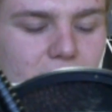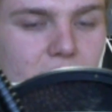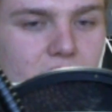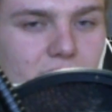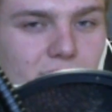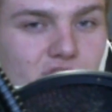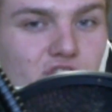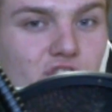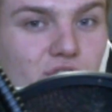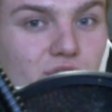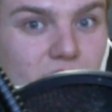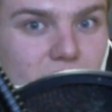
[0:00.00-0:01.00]
somehow
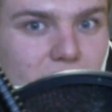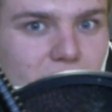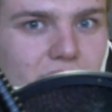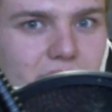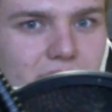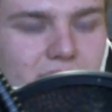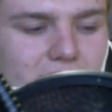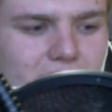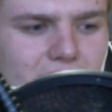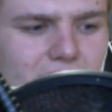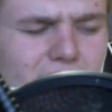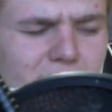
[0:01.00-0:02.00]
choose to go to the next
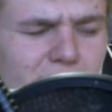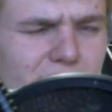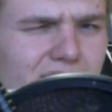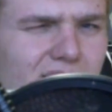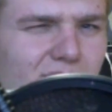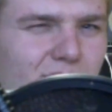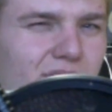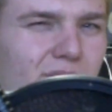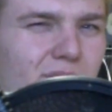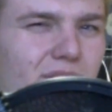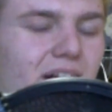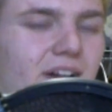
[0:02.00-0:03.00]
decade or something like that. But it would
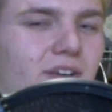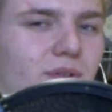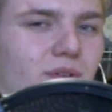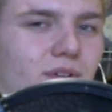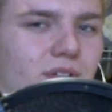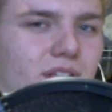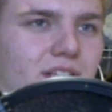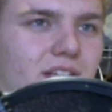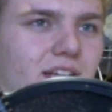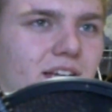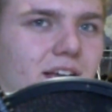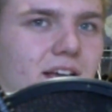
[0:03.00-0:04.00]
be kind of cool to
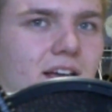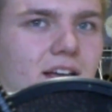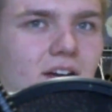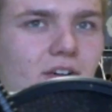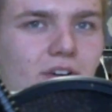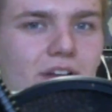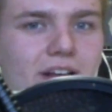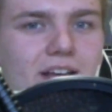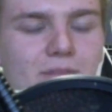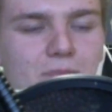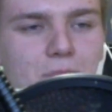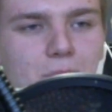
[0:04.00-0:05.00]
see. Or like,
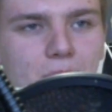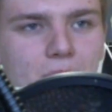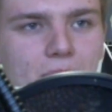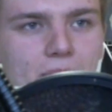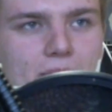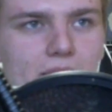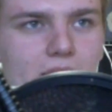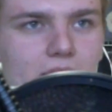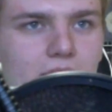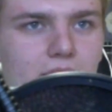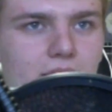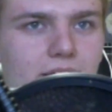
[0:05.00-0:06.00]

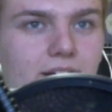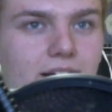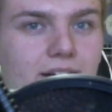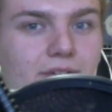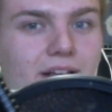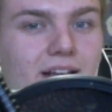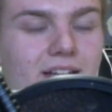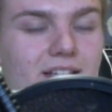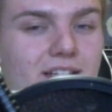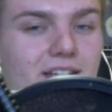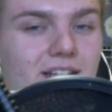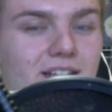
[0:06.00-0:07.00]
I would hate to
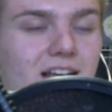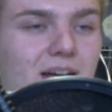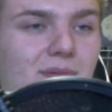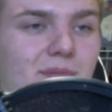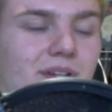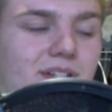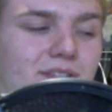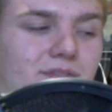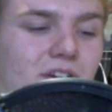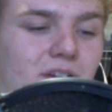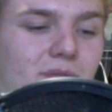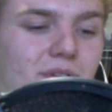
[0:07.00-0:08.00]
see this happen because
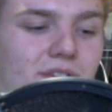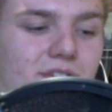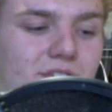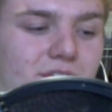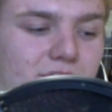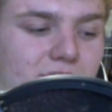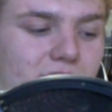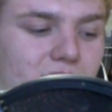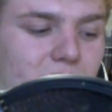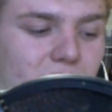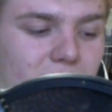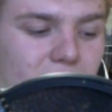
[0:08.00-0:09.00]
Farming
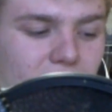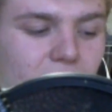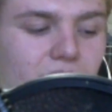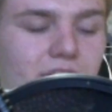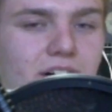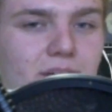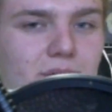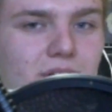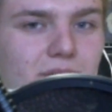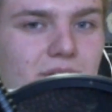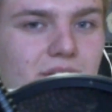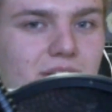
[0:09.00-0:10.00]
Simulator is already kind of
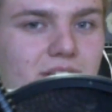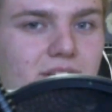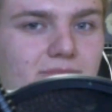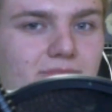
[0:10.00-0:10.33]
becoming this